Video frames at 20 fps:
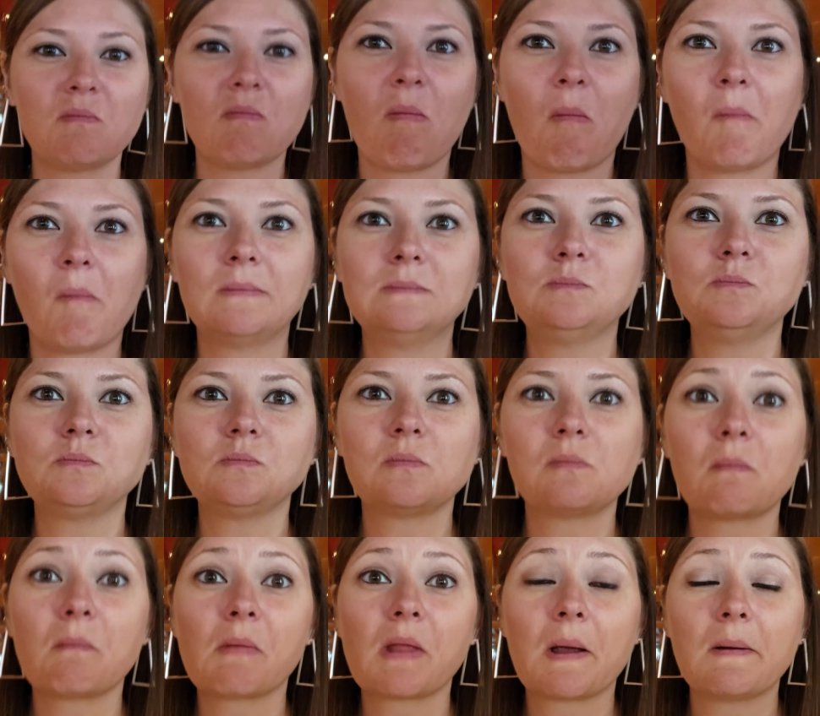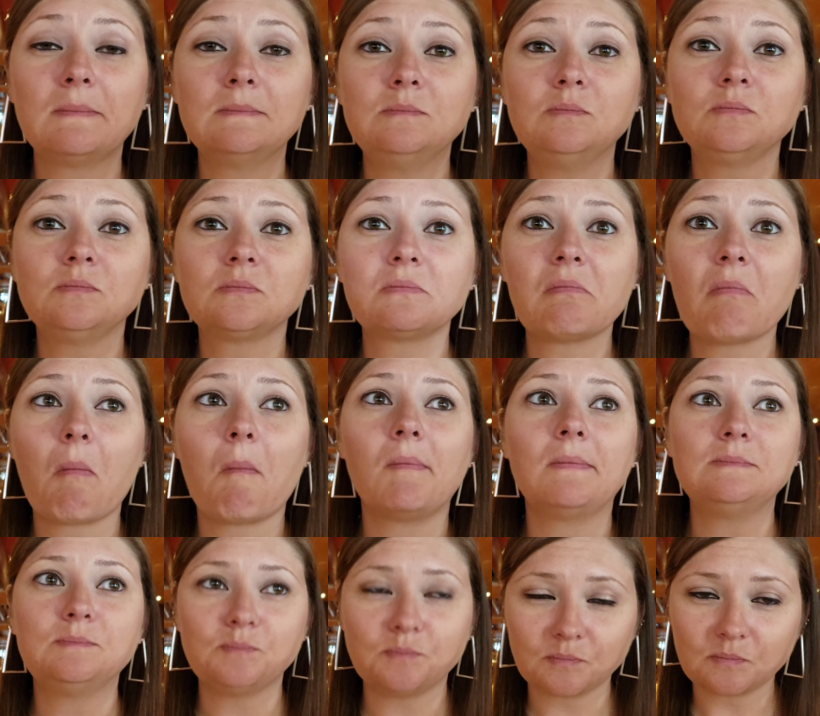So, I guess they're about to
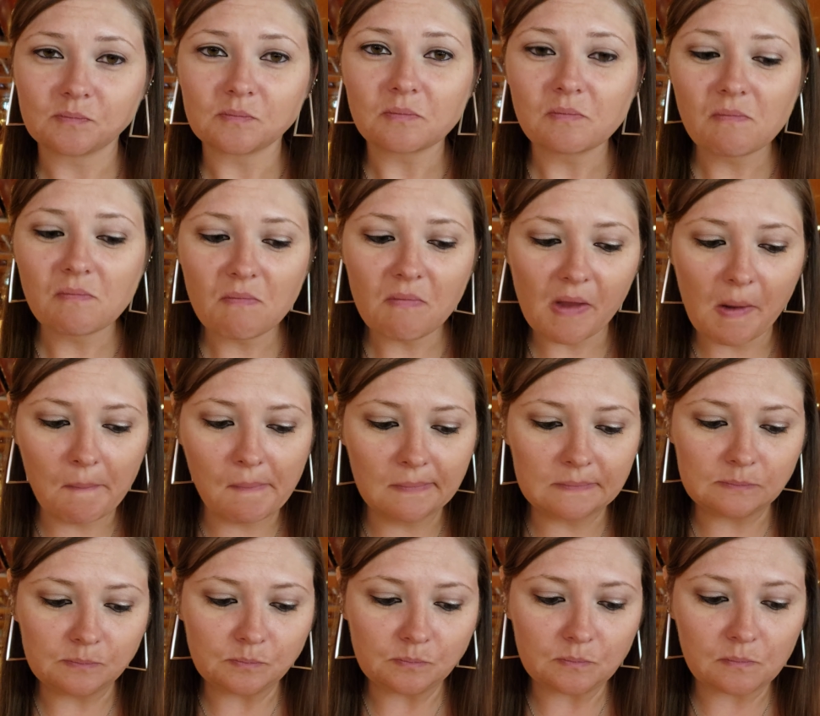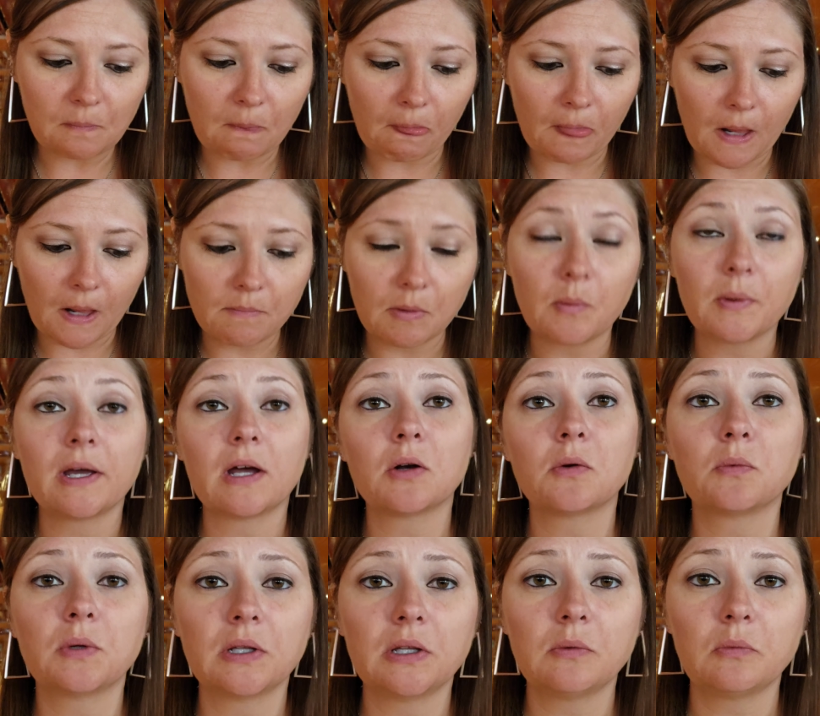sing and dance for us. But we got
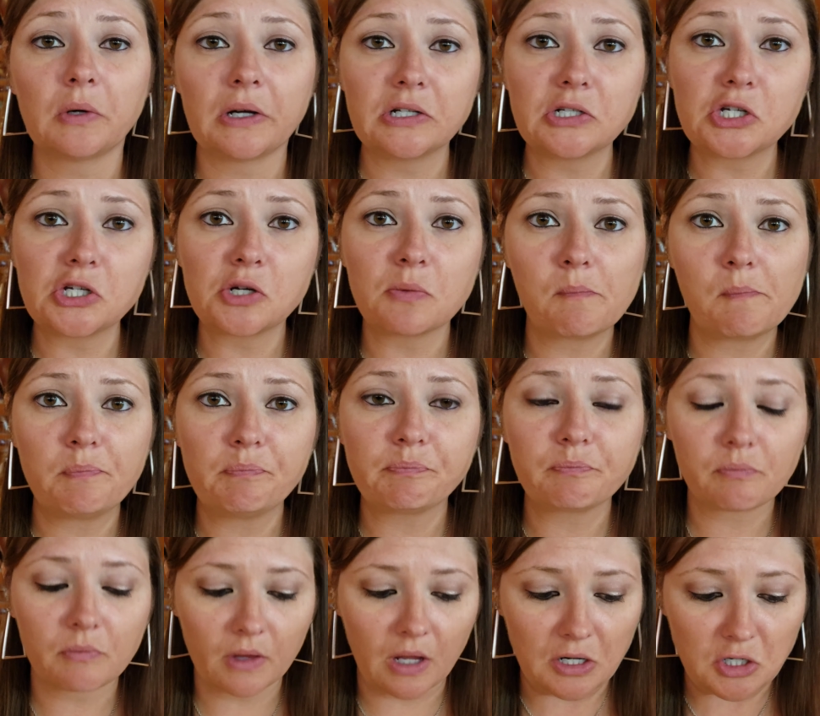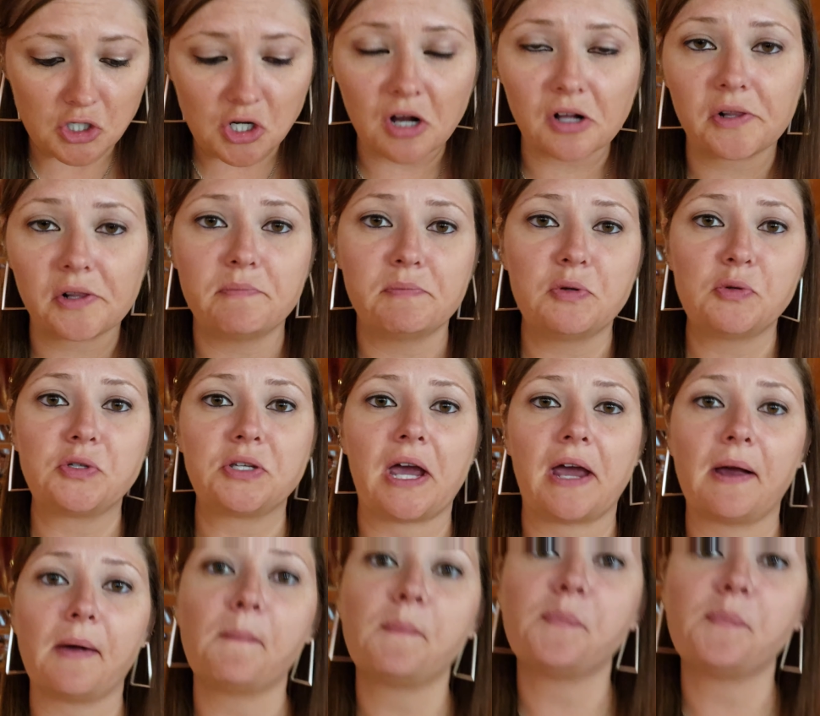a really rich like, chocolate mousse cake.